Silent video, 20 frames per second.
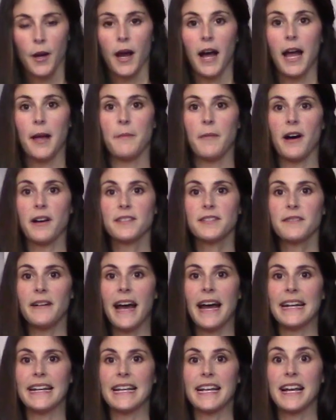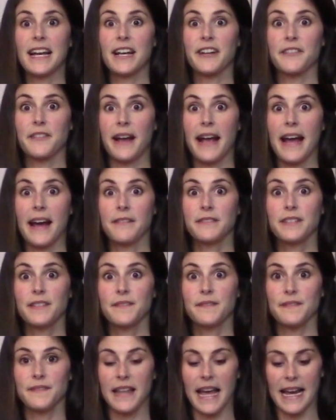I'm also adding ground
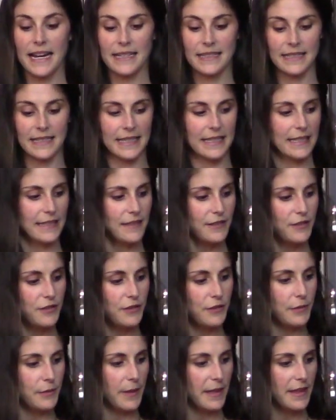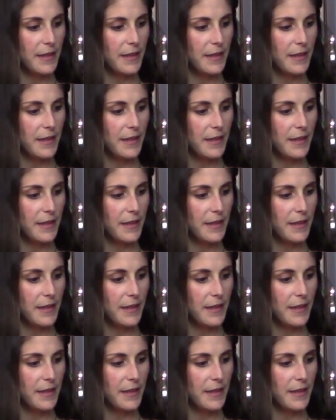flax seeds to